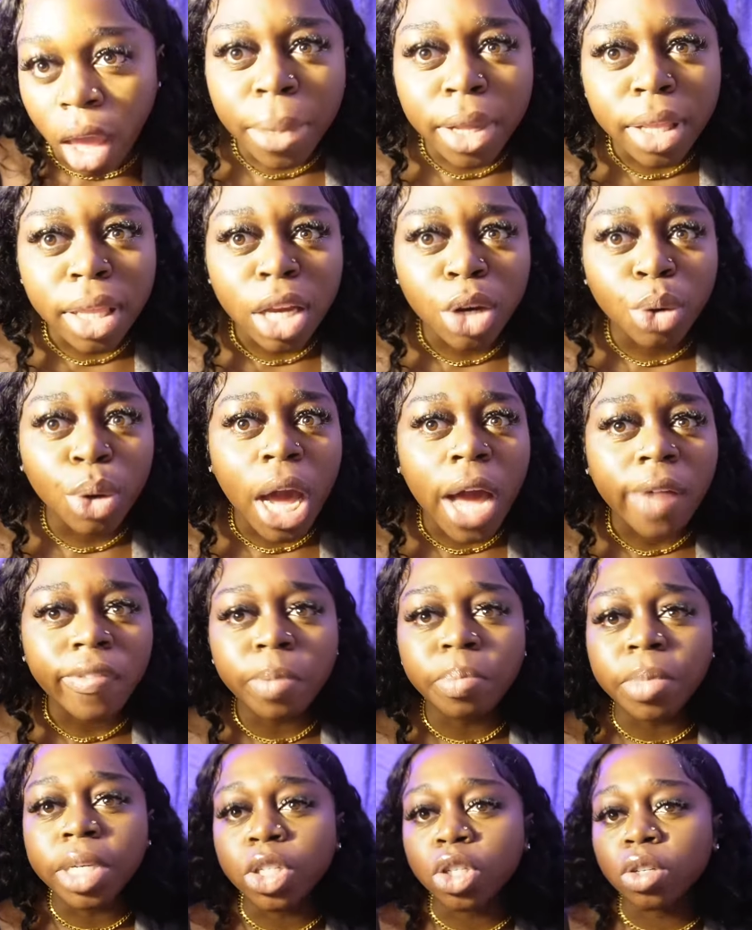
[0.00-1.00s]
But then you have
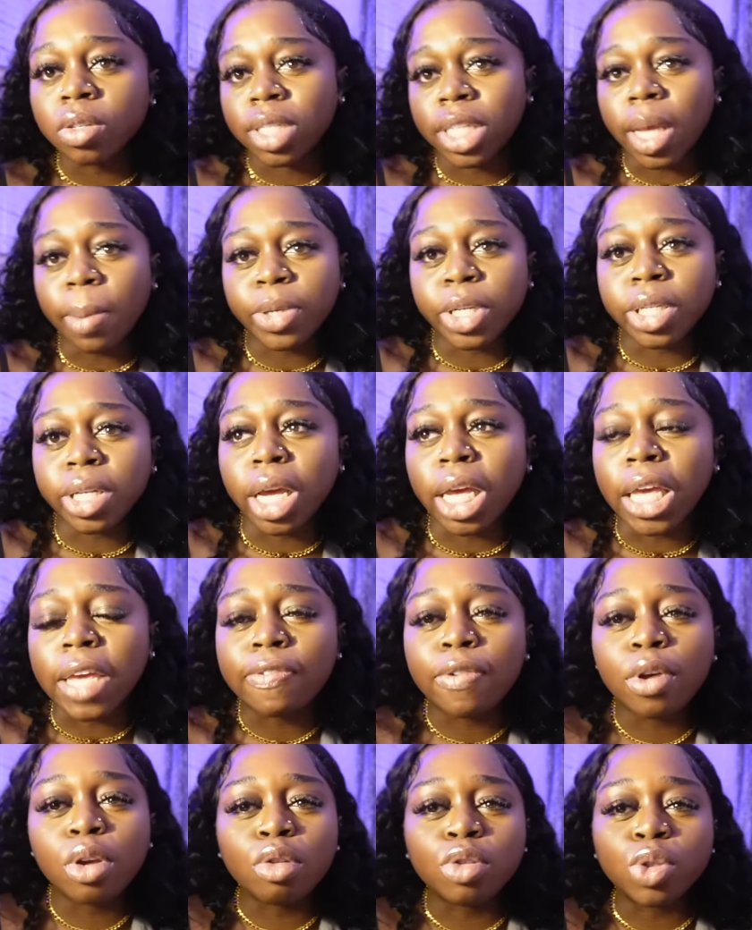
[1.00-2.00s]
a misconception that
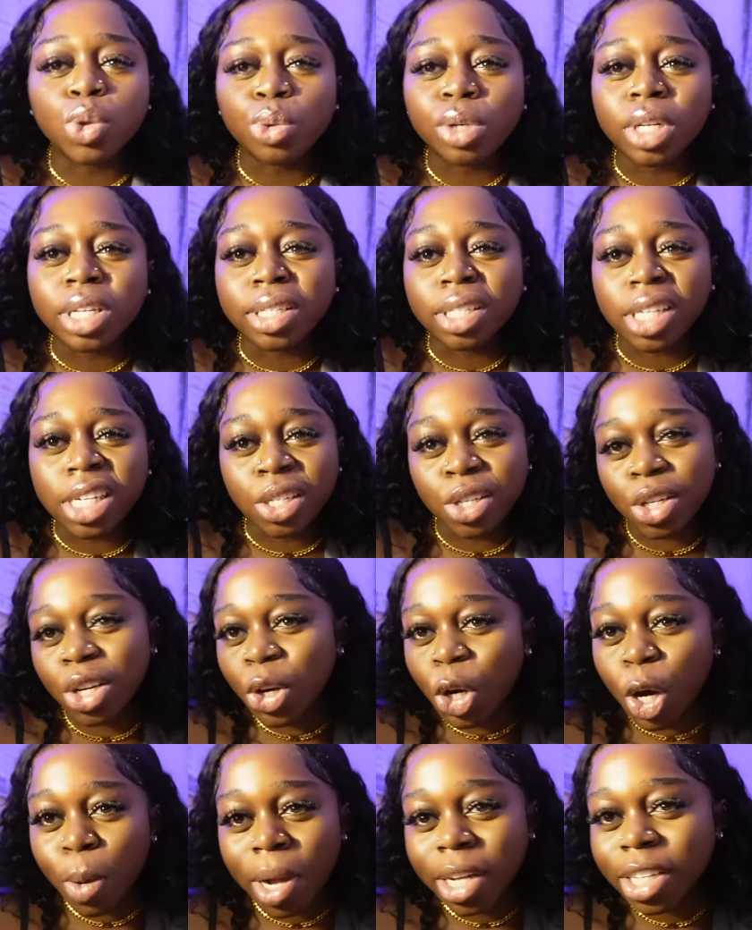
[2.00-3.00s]
if you lose all these things, you
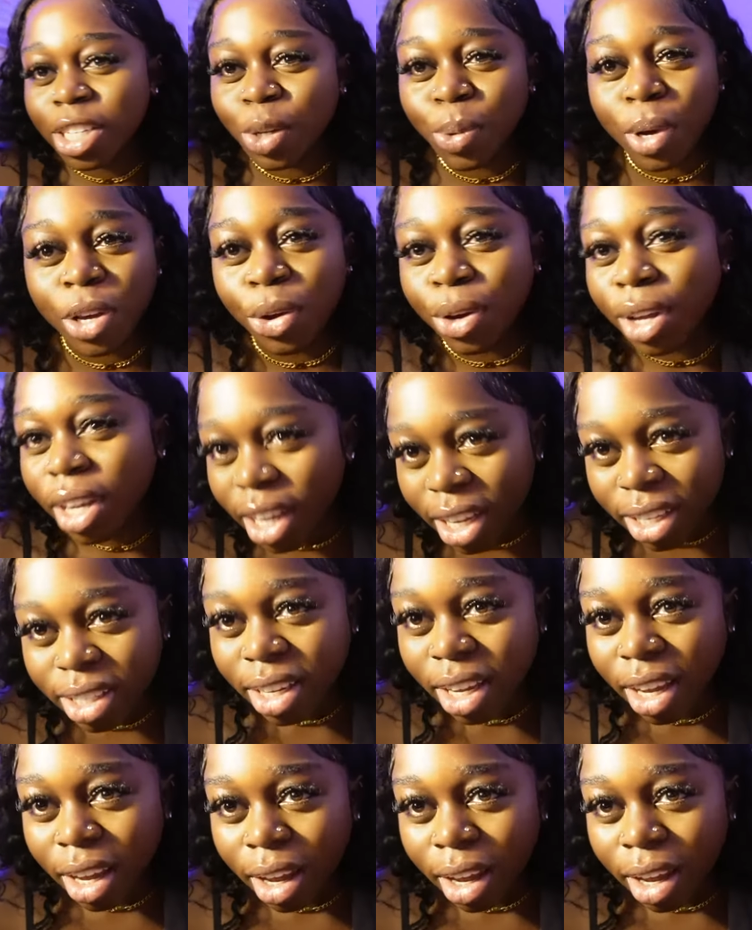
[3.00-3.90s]
can go back to the way you're eating.